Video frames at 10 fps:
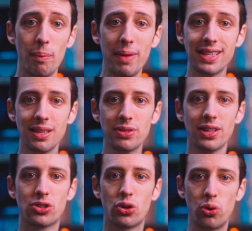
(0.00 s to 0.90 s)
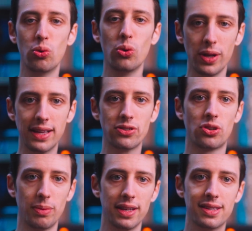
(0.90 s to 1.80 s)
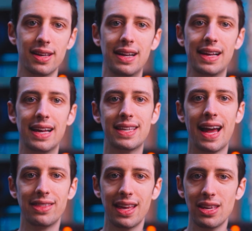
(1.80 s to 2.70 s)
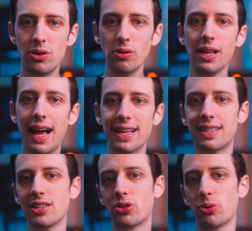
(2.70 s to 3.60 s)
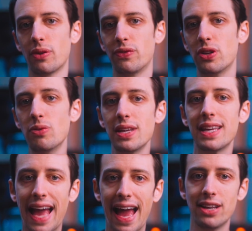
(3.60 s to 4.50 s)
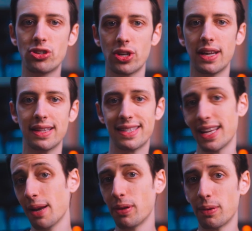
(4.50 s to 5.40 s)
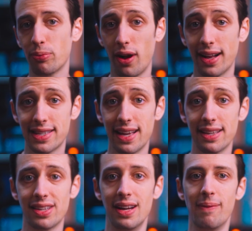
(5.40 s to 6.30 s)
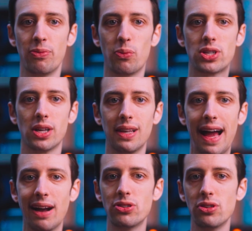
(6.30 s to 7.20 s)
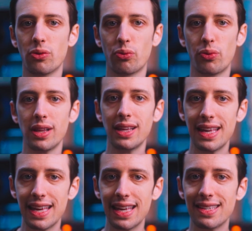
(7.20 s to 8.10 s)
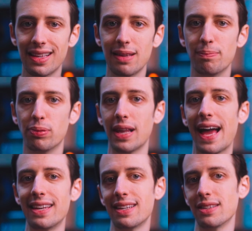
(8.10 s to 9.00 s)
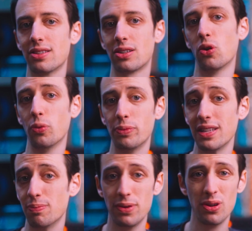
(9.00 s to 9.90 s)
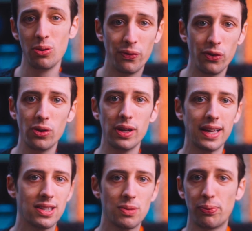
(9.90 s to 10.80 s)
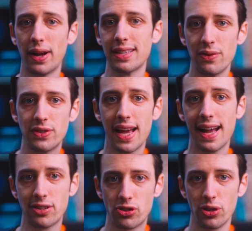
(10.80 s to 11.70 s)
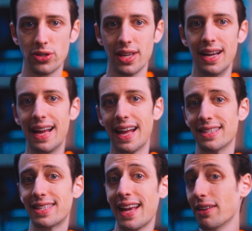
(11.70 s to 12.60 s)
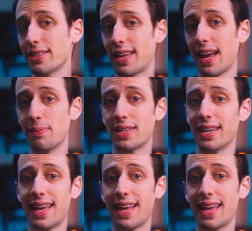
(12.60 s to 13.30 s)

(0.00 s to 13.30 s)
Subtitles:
what makes them such cool instruments is that they utilize this sort of unique engine and sampling process, which allows you to really easily blend and sculpt these beautiful, expressive textures and soundscapes that,